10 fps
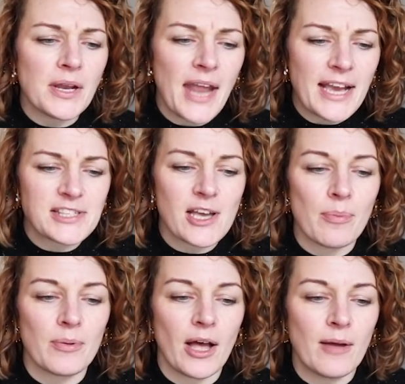Next
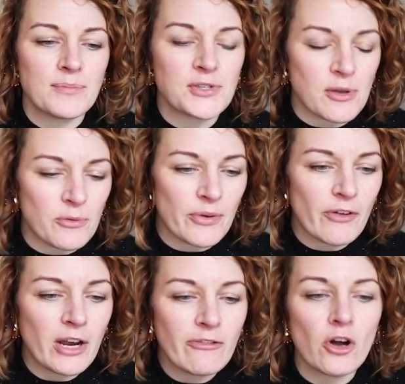up, so we've
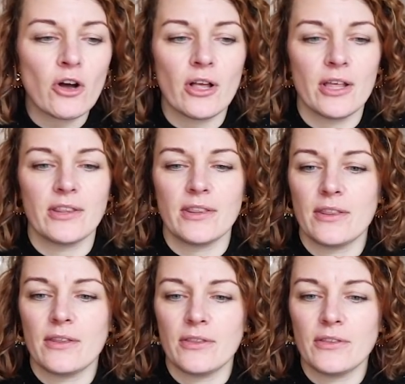kind of got,
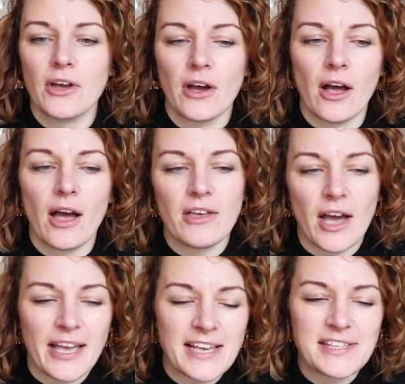
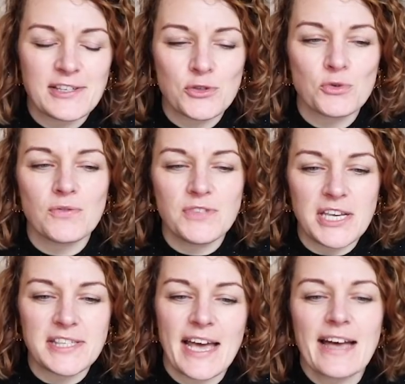I guess these are sort of
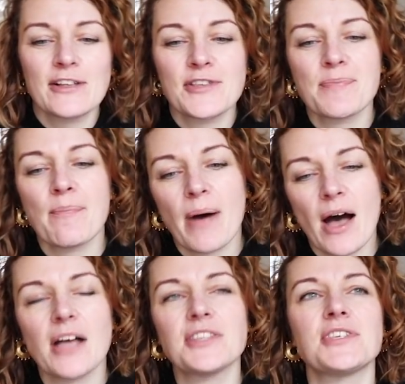details,
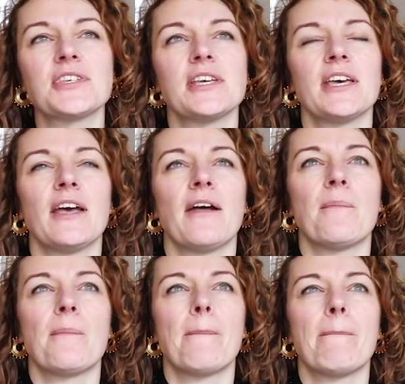but
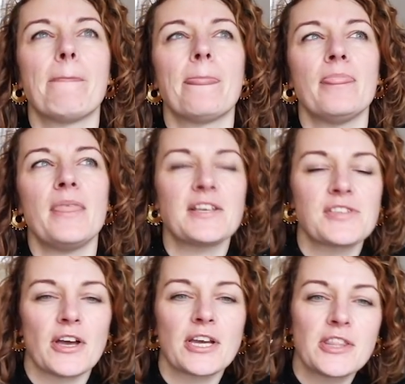things
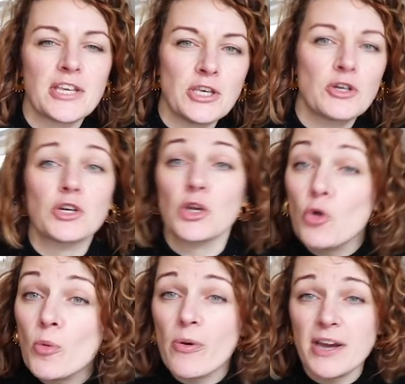that I could think you could
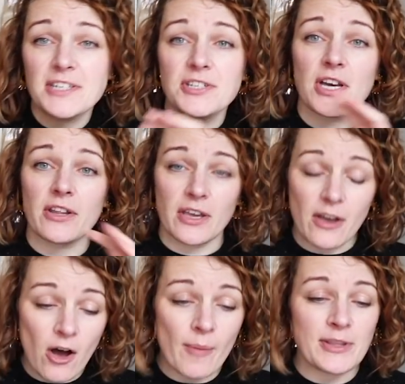incorporate into other
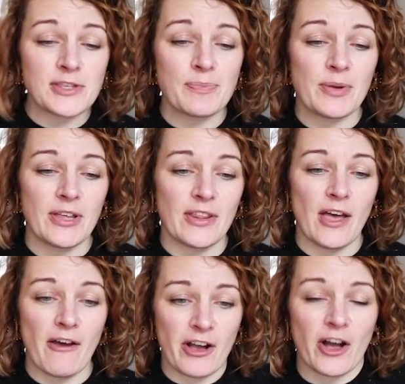garments, but
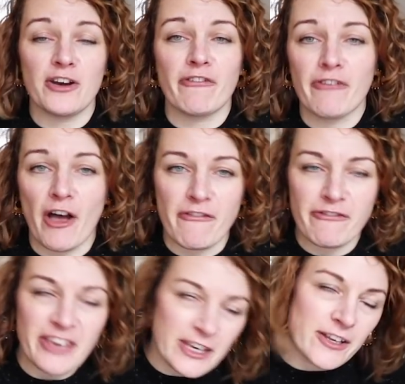kind of a
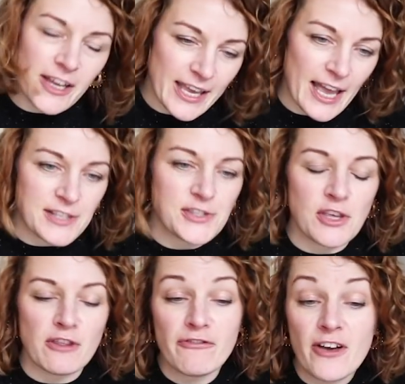feel, I guess.
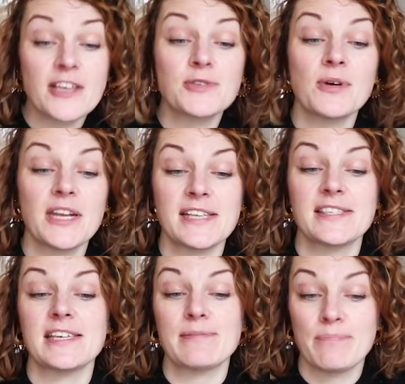So the first one
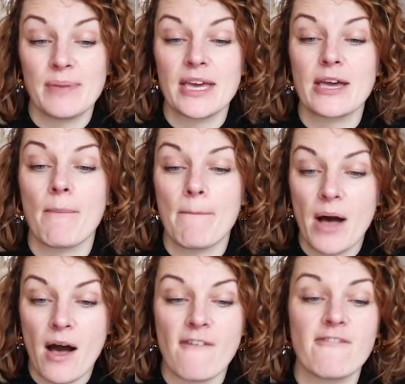is this big
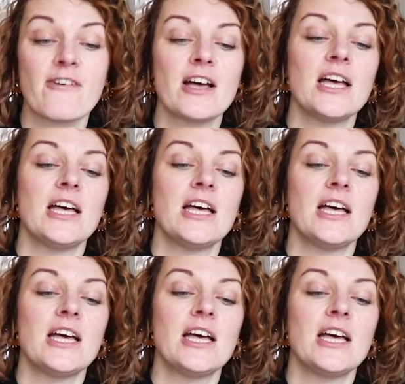puff